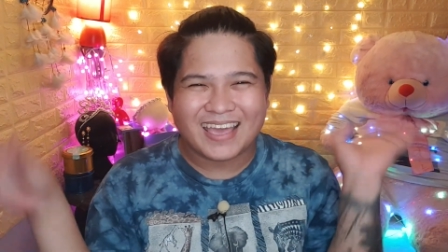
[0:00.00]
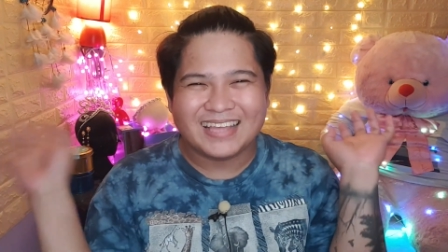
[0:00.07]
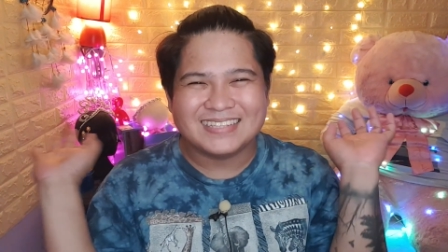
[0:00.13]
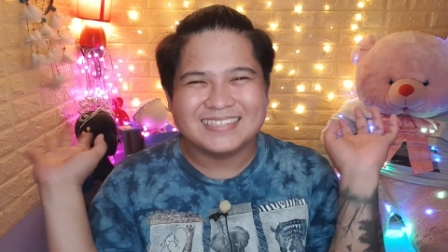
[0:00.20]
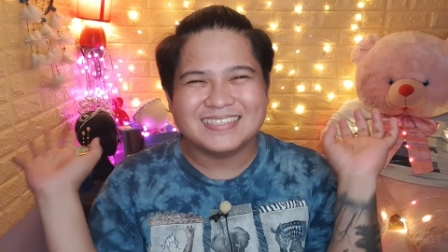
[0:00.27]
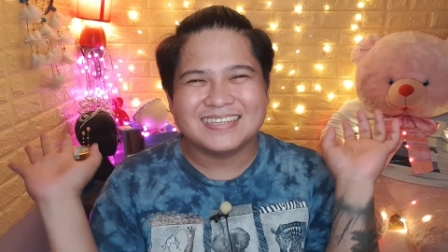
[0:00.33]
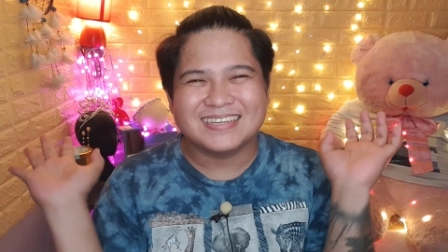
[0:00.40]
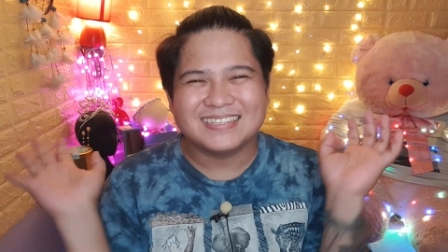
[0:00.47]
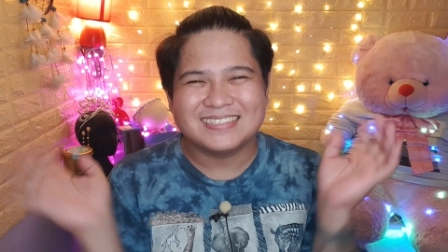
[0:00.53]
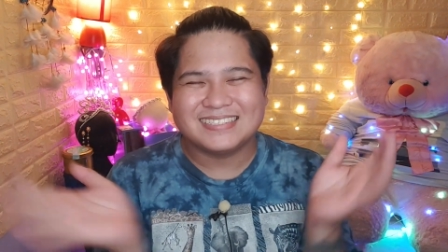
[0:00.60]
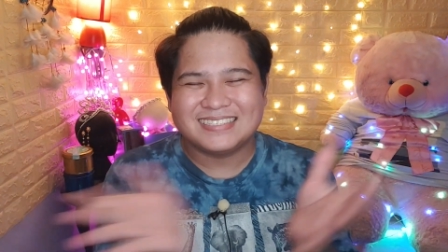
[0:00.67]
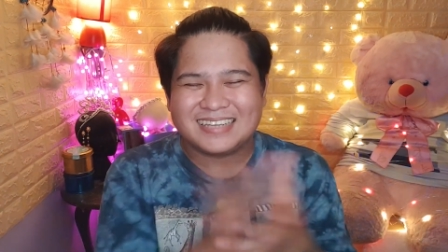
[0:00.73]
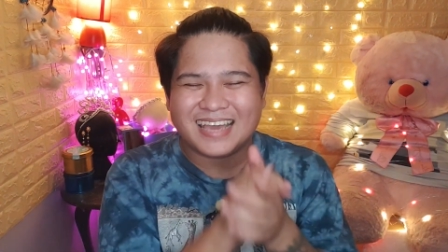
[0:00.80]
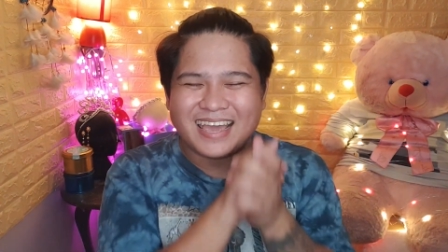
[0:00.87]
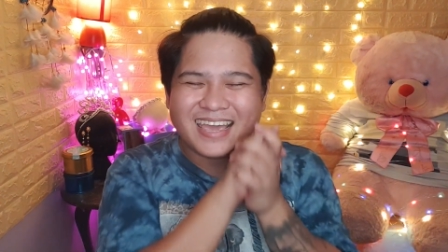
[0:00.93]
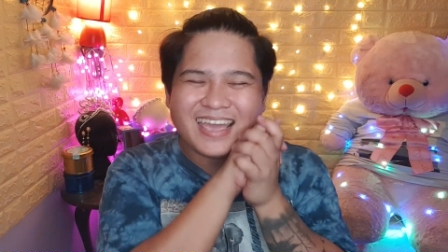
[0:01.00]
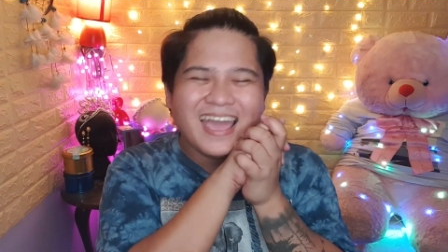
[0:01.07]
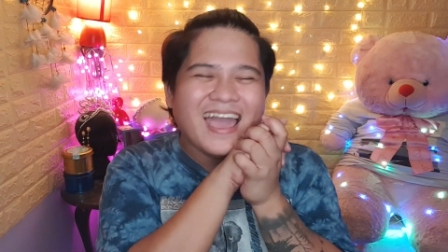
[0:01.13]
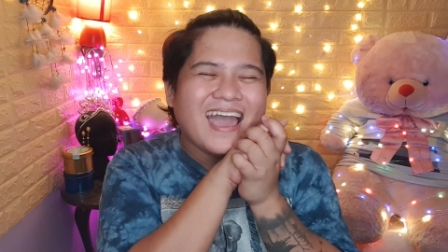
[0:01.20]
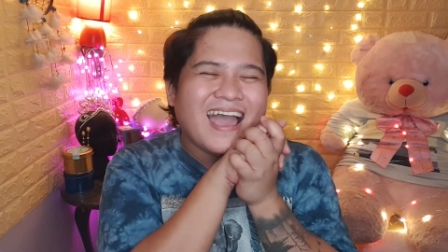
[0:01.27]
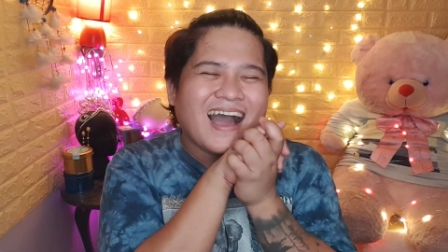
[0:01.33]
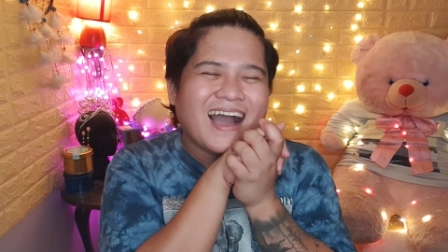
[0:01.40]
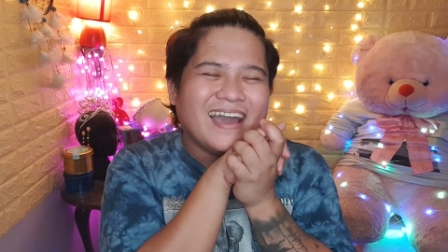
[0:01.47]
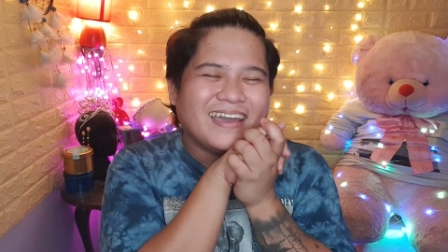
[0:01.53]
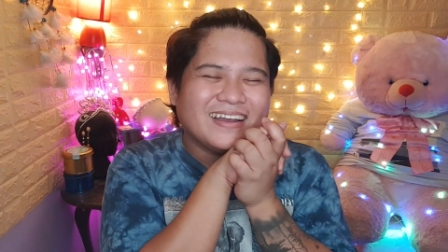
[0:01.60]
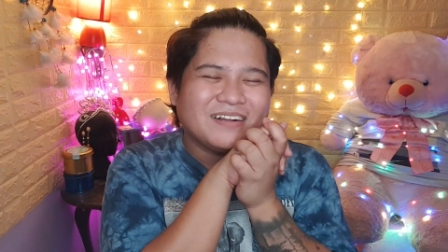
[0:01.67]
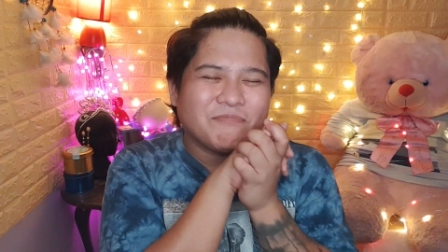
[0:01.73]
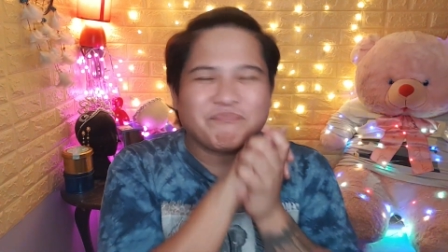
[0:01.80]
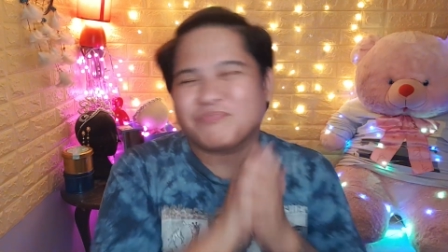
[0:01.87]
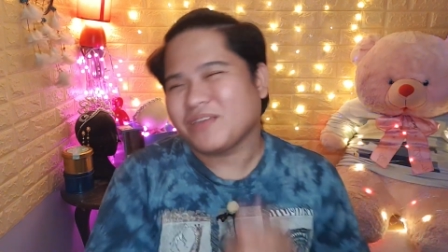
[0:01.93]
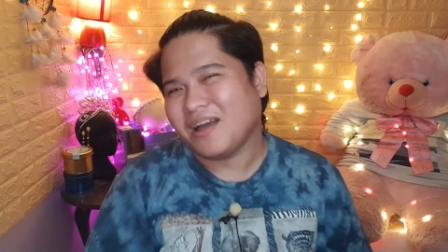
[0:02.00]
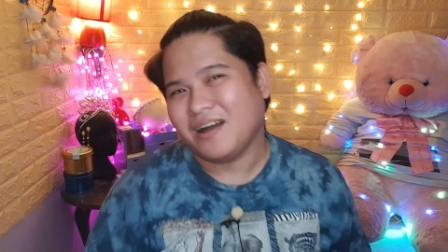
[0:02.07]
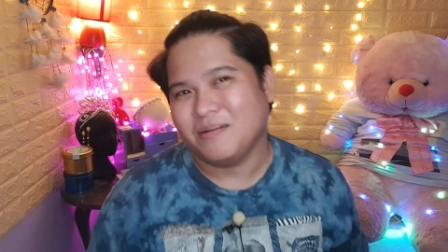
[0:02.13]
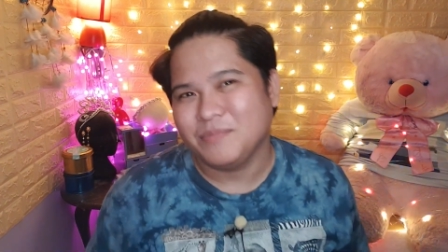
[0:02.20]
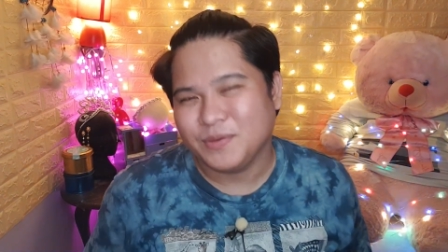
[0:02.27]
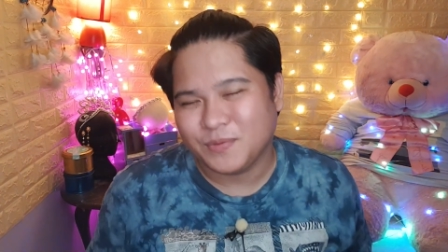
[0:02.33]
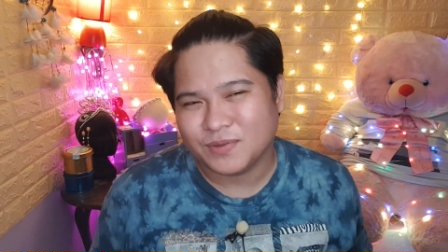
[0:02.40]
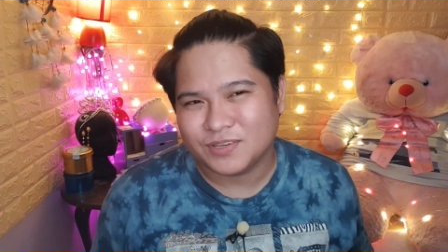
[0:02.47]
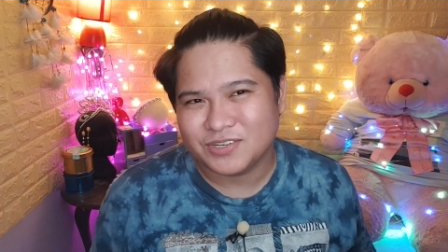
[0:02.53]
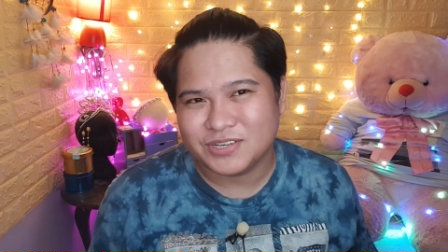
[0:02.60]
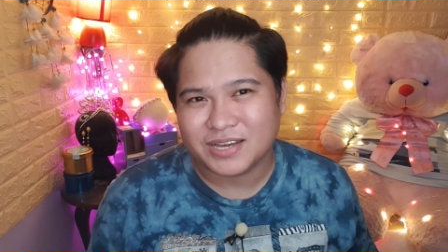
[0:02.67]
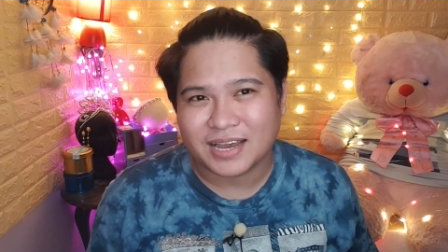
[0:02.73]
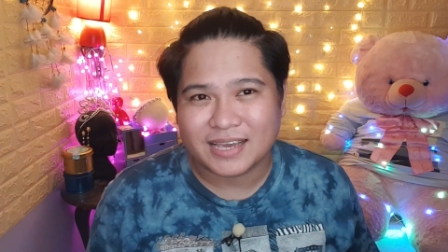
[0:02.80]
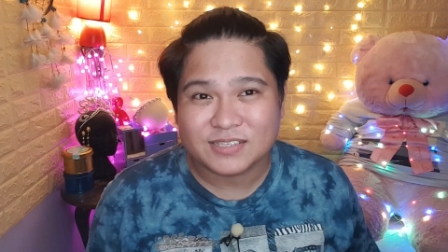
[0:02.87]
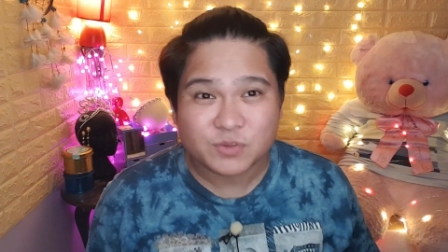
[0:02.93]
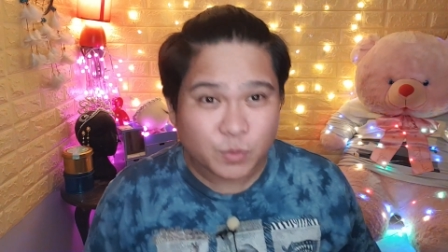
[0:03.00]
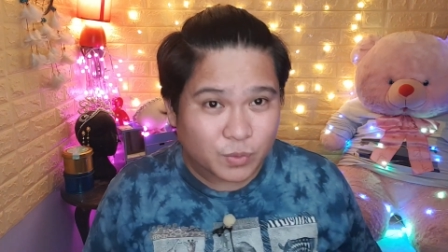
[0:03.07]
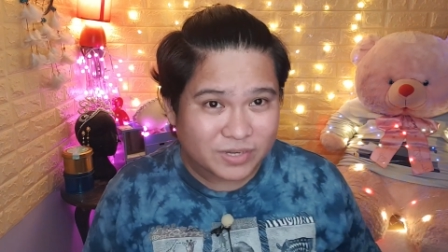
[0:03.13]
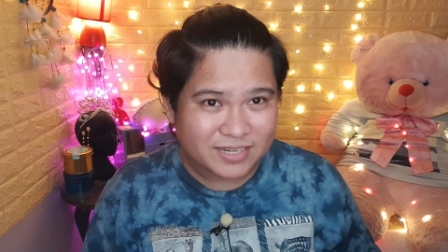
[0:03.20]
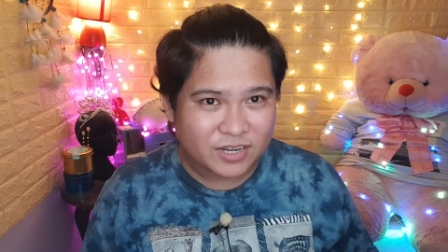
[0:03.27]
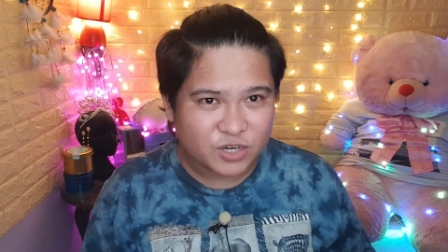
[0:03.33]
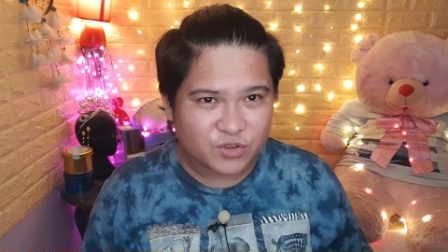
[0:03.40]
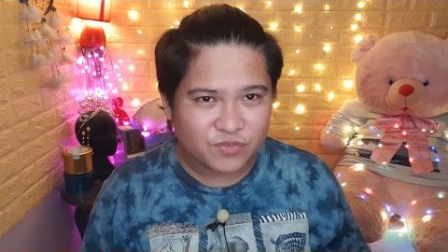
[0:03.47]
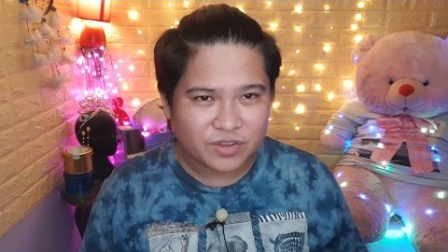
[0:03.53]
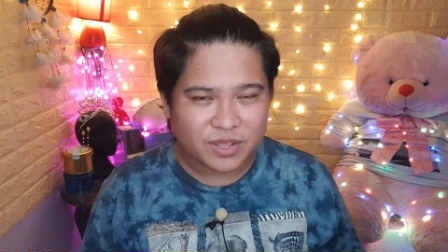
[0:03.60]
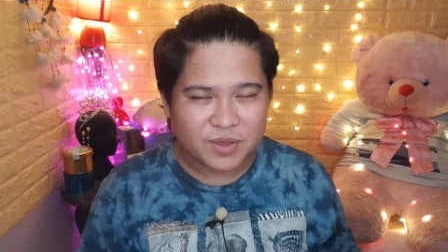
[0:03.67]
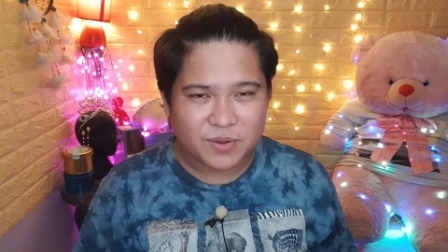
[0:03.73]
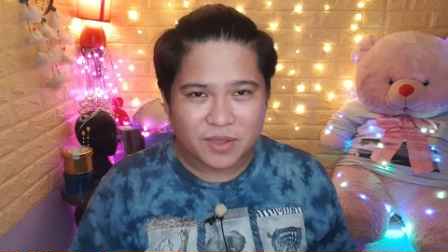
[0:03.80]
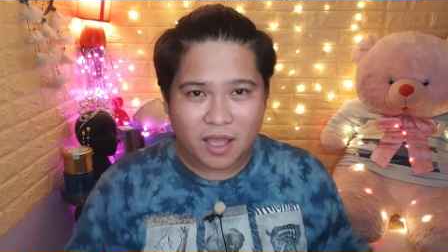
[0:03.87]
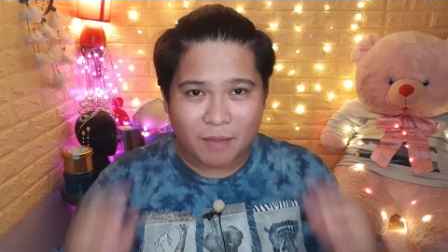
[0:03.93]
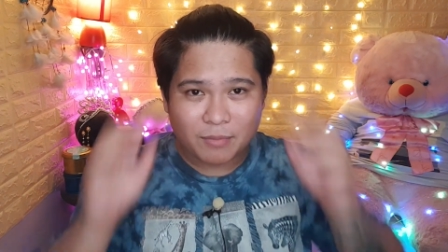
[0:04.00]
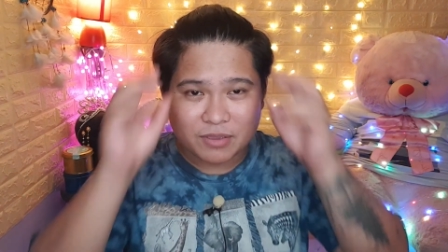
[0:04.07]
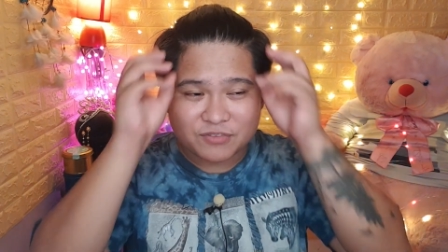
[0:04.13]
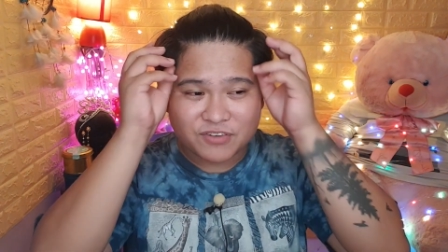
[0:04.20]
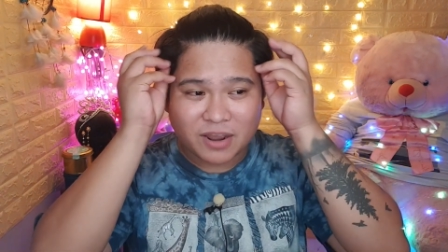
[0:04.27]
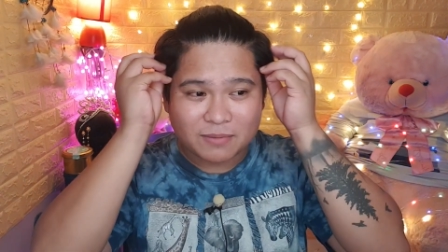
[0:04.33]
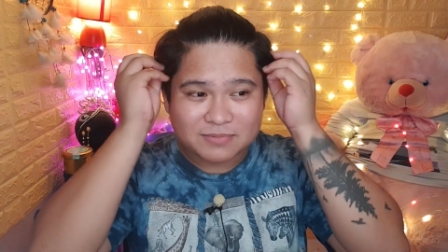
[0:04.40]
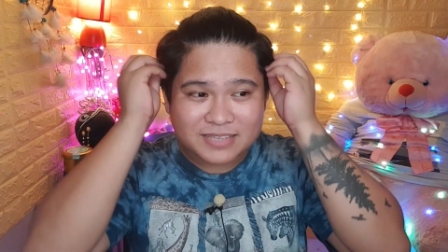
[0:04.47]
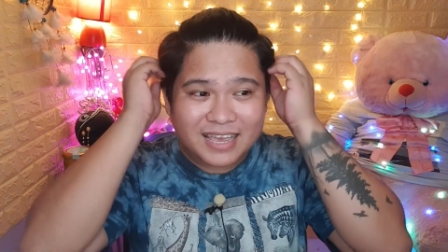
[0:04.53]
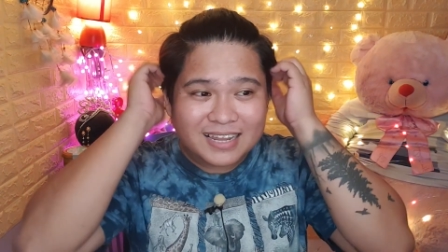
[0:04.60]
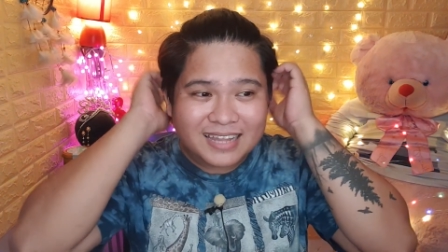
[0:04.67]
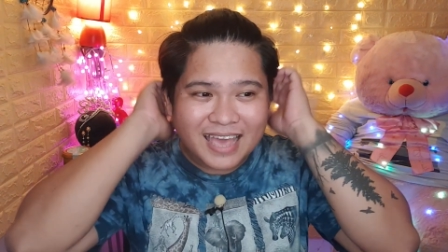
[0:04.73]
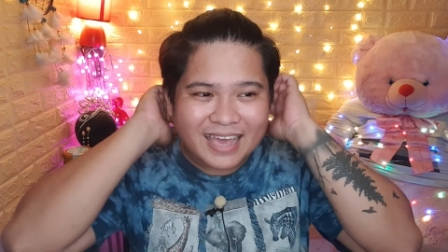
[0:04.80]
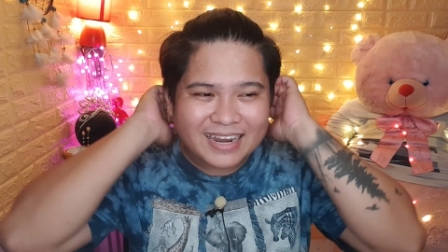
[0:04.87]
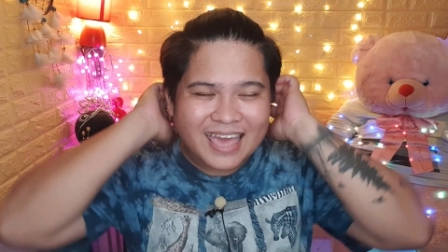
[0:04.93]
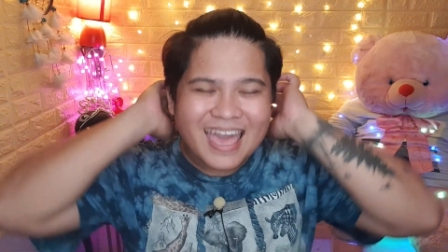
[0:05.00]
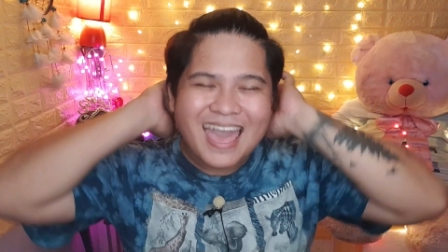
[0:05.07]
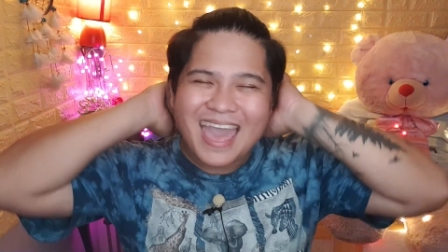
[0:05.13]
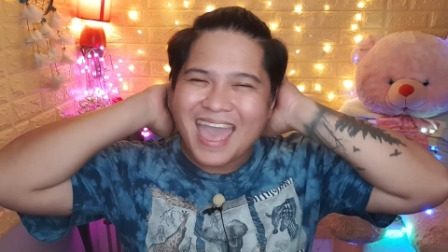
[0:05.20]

And today, I am coming with you guys with another video coming from Thailand.